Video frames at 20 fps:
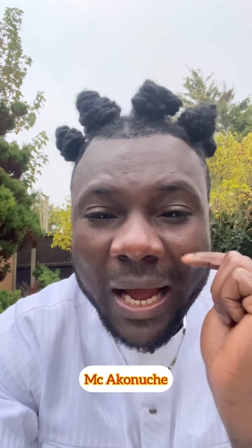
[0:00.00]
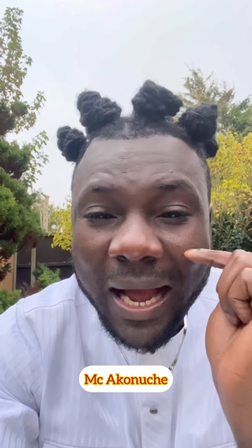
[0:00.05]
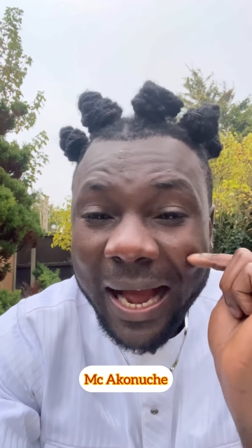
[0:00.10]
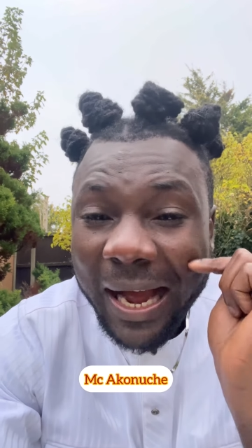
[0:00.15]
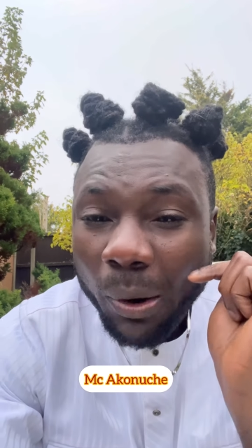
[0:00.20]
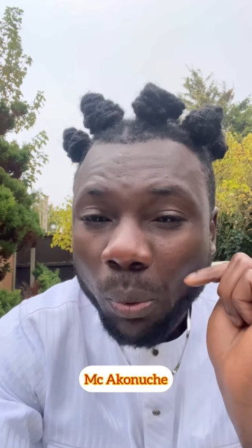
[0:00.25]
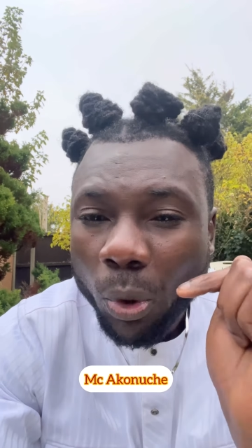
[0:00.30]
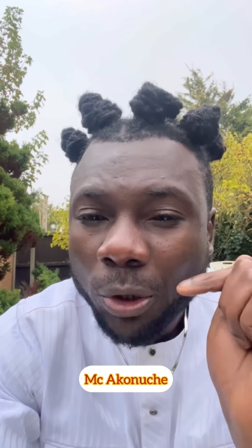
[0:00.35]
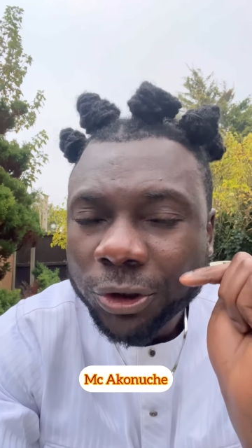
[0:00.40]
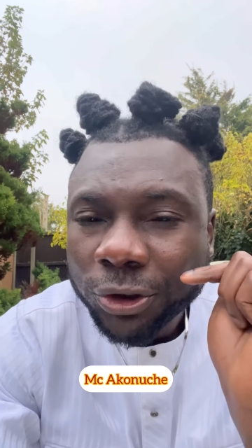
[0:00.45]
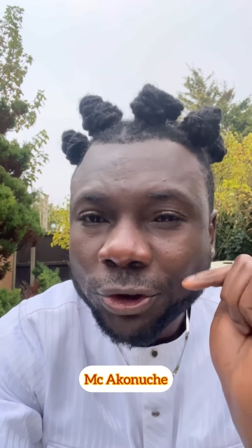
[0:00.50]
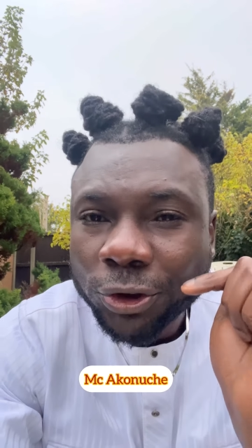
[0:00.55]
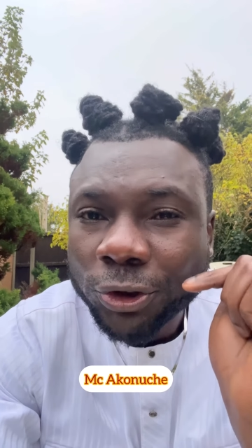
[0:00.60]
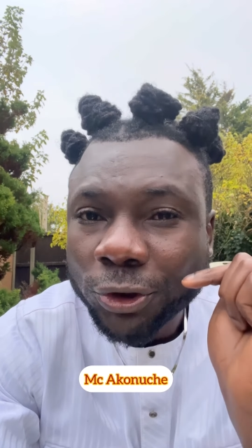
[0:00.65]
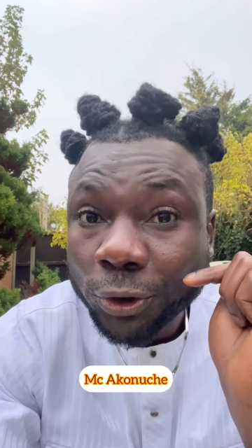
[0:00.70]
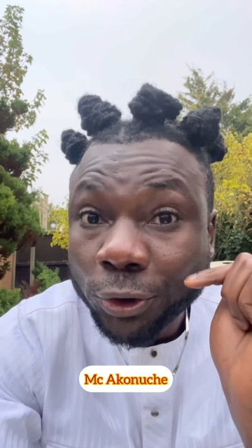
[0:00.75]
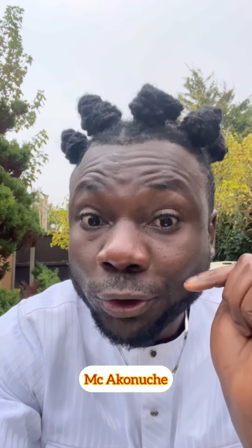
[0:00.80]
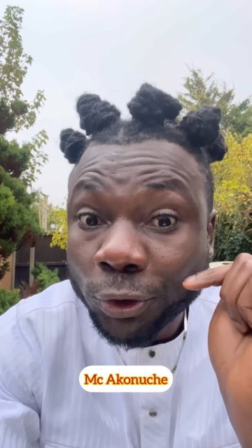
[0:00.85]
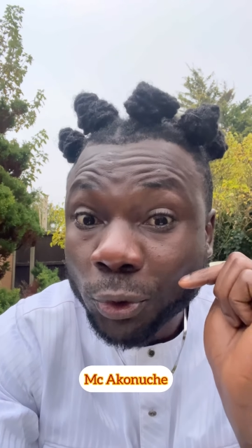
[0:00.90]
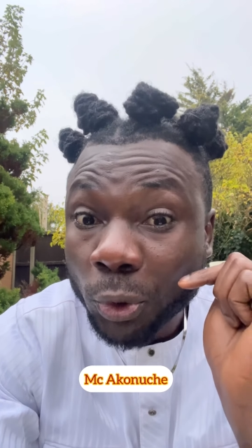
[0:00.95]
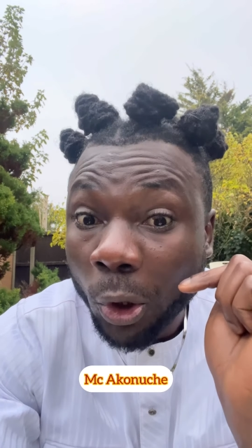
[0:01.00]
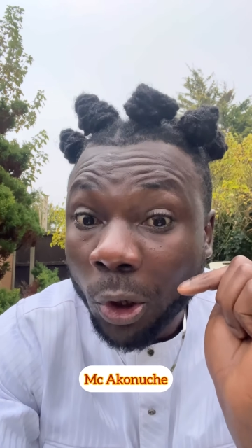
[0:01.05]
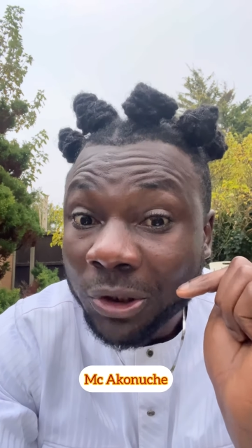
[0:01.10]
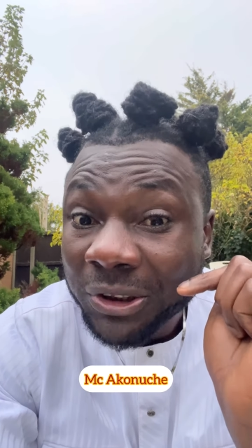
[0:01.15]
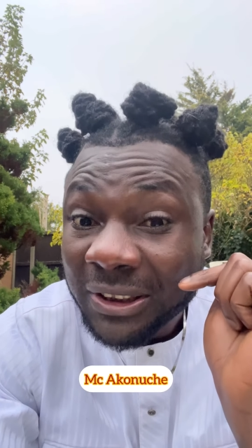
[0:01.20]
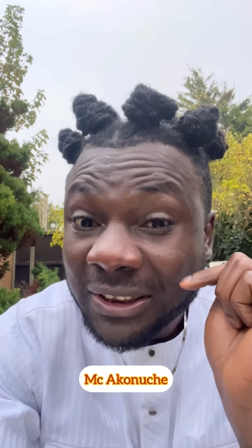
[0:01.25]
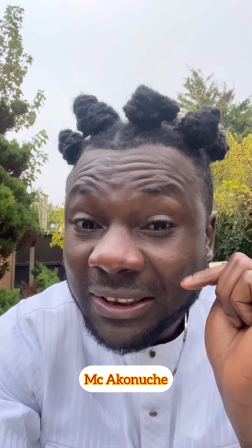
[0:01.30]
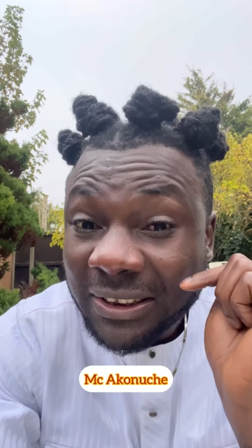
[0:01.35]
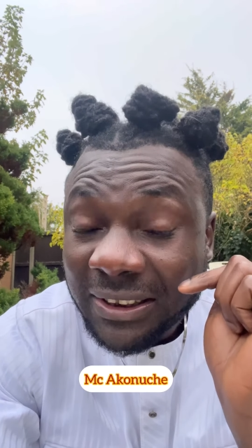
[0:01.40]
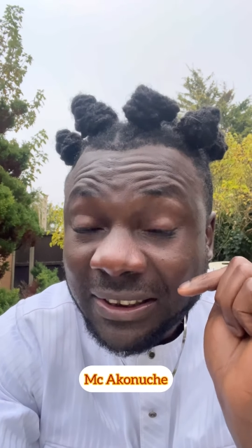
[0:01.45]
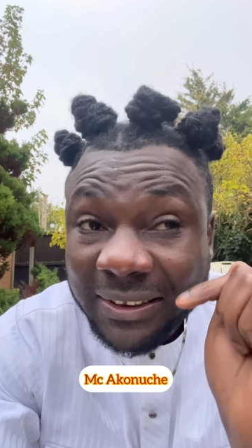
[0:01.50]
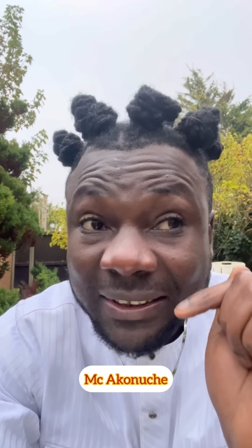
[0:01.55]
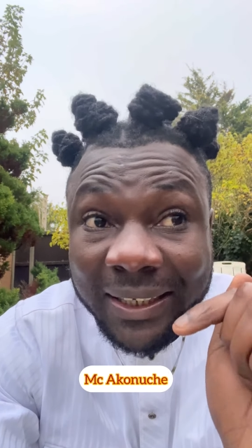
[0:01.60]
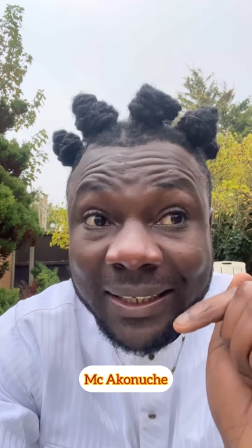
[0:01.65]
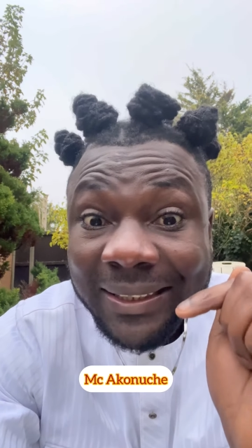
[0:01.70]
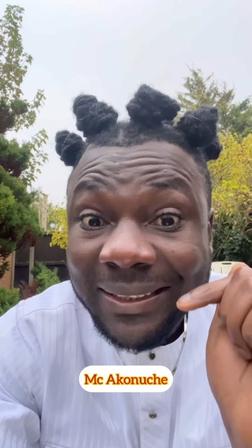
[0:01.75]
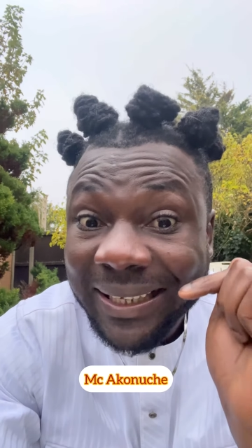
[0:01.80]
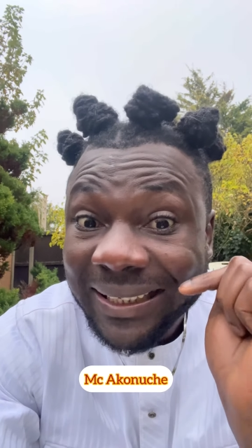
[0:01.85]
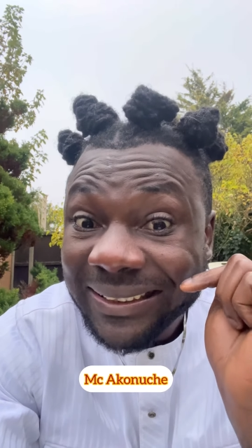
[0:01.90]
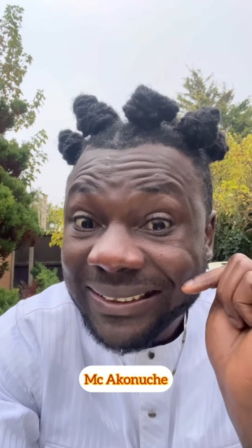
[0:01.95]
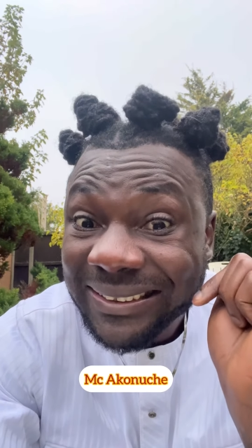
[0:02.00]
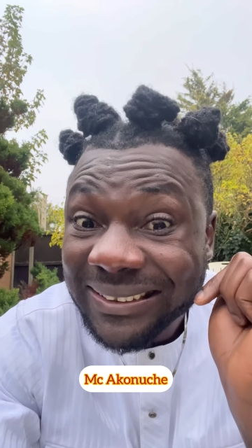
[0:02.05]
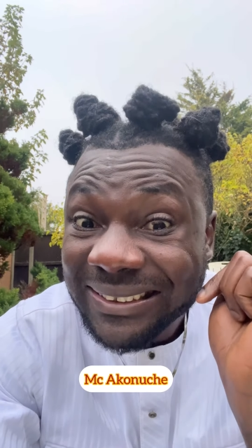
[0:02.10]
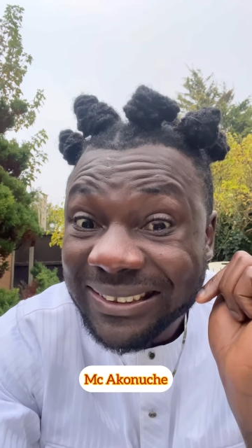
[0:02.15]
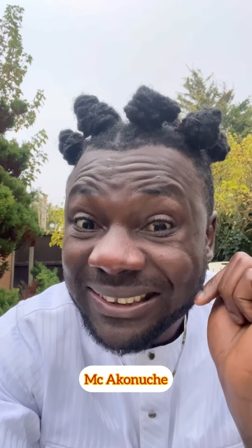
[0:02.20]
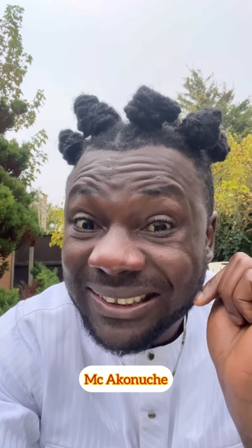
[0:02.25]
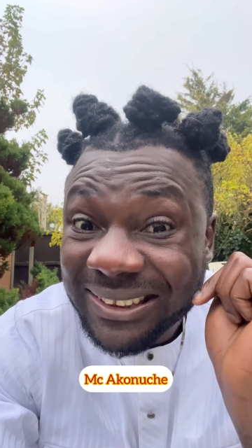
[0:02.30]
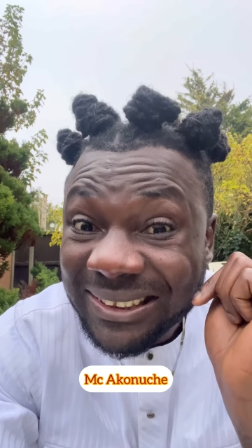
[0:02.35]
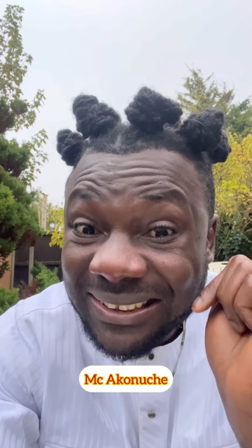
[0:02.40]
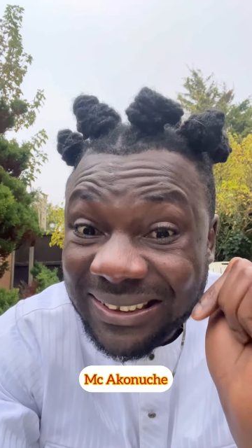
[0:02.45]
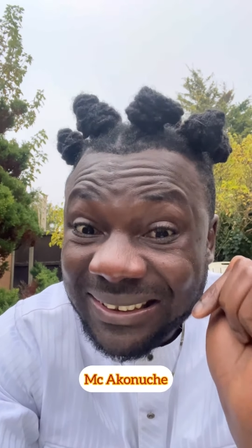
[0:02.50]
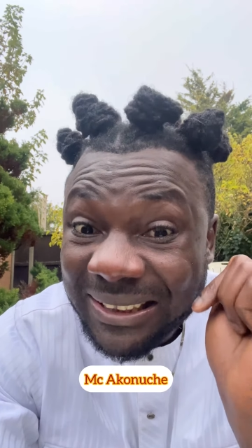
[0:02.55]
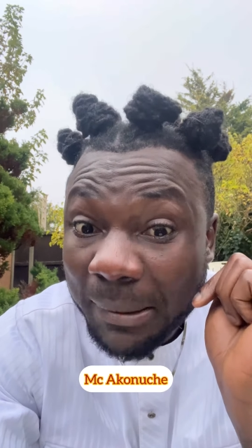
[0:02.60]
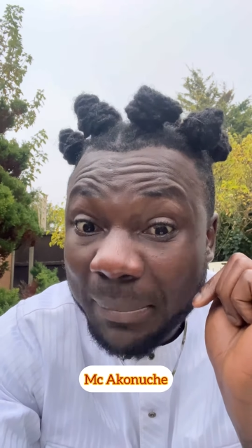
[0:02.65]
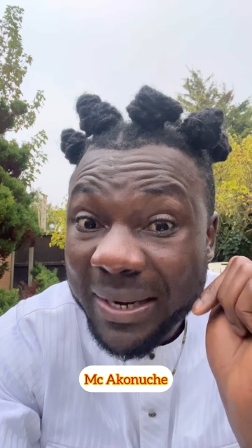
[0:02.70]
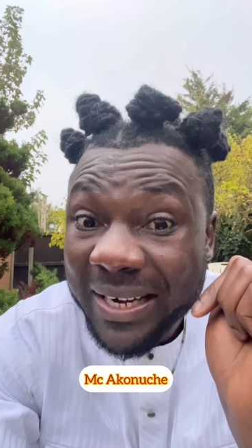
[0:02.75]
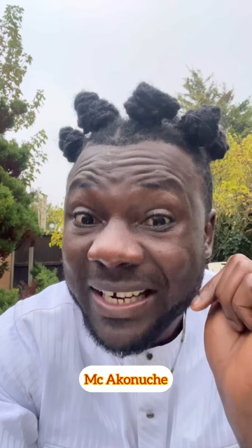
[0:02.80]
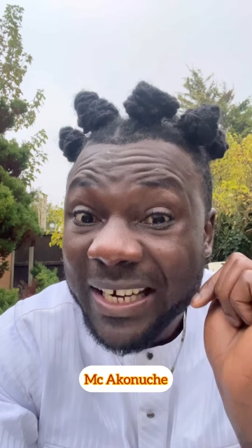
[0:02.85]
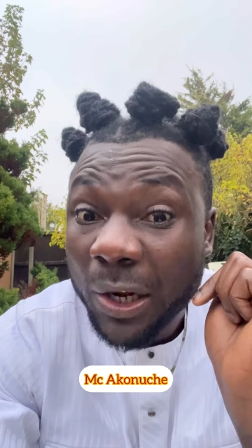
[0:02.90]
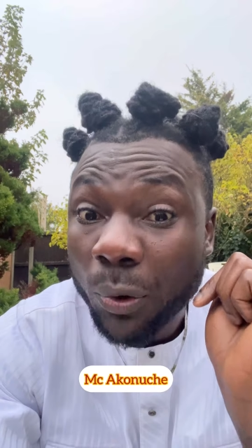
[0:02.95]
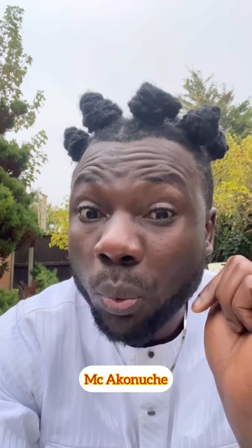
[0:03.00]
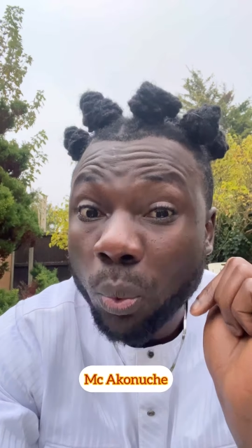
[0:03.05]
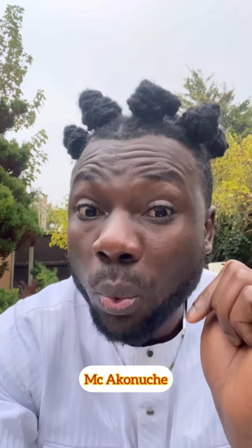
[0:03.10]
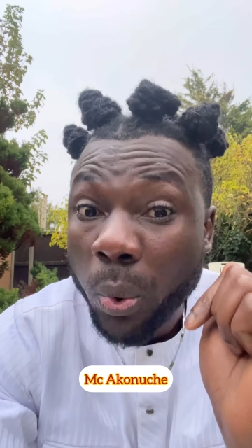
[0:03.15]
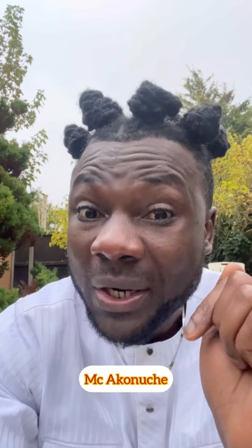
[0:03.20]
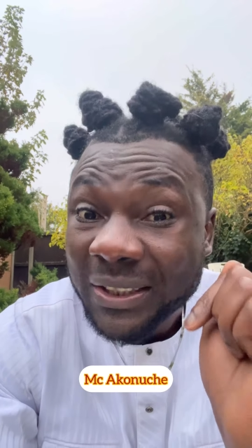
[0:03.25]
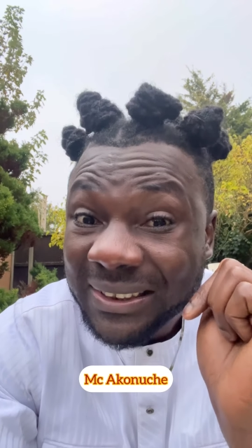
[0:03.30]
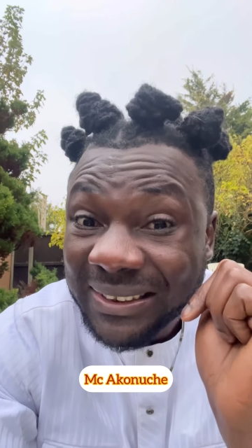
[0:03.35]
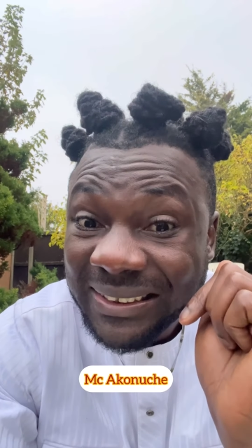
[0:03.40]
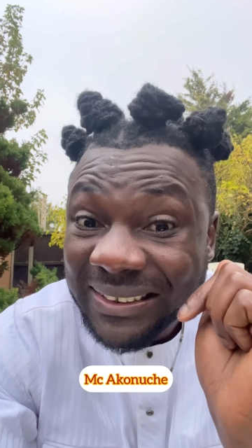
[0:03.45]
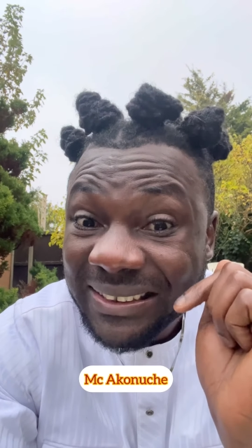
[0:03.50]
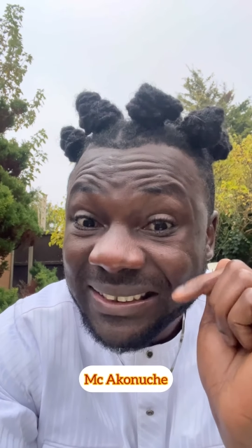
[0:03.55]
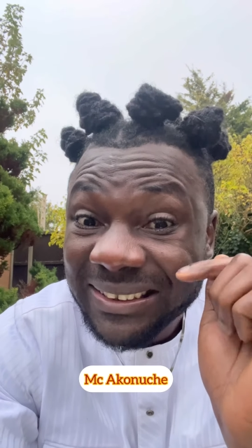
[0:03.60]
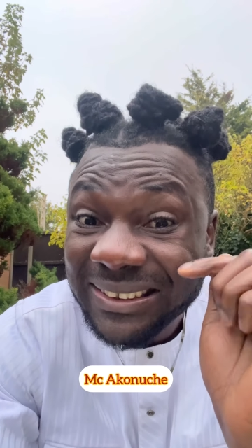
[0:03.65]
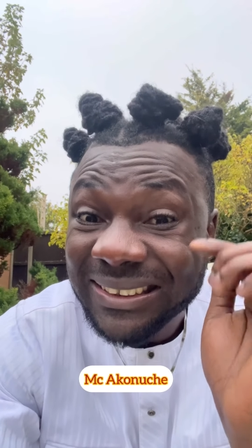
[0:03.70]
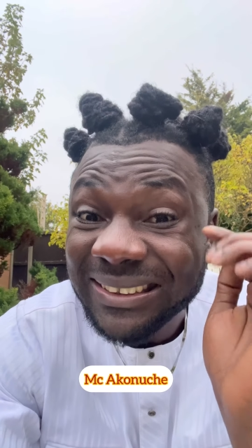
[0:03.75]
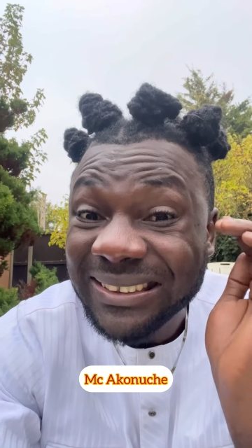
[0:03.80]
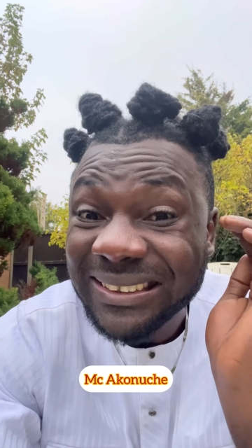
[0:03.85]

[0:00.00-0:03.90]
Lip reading: I want you to understand that the system in the West is